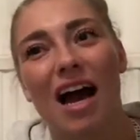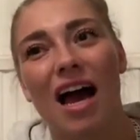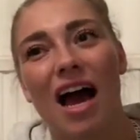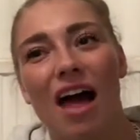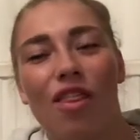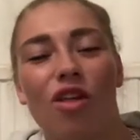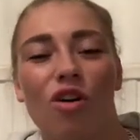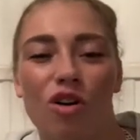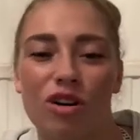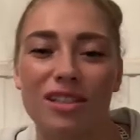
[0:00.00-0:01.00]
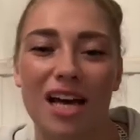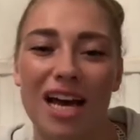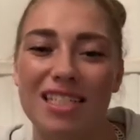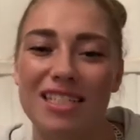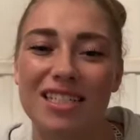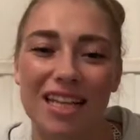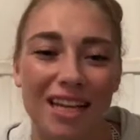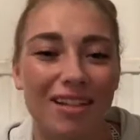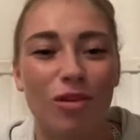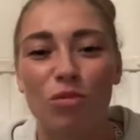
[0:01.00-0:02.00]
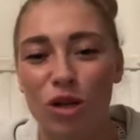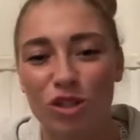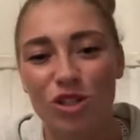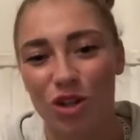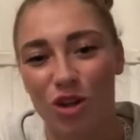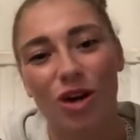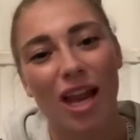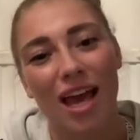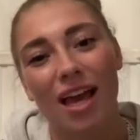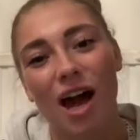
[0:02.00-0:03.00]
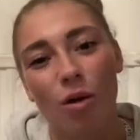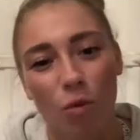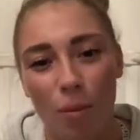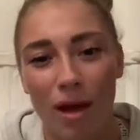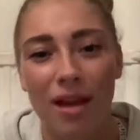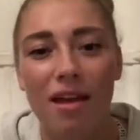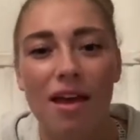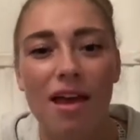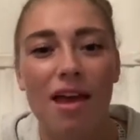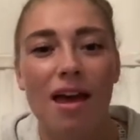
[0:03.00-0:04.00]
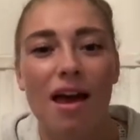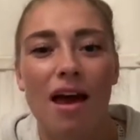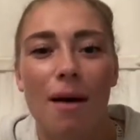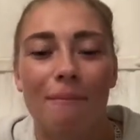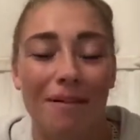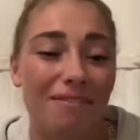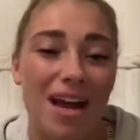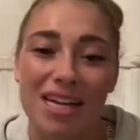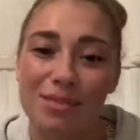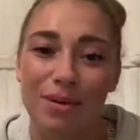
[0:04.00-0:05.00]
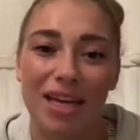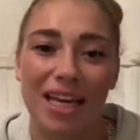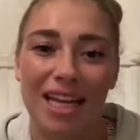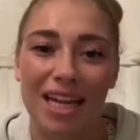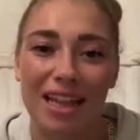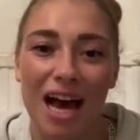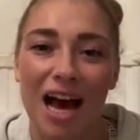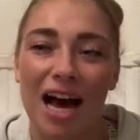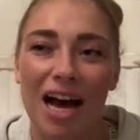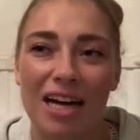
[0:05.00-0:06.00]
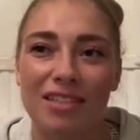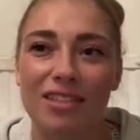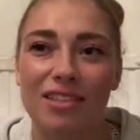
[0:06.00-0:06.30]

I thought, I still want to look like a woman. My first bikini that I had,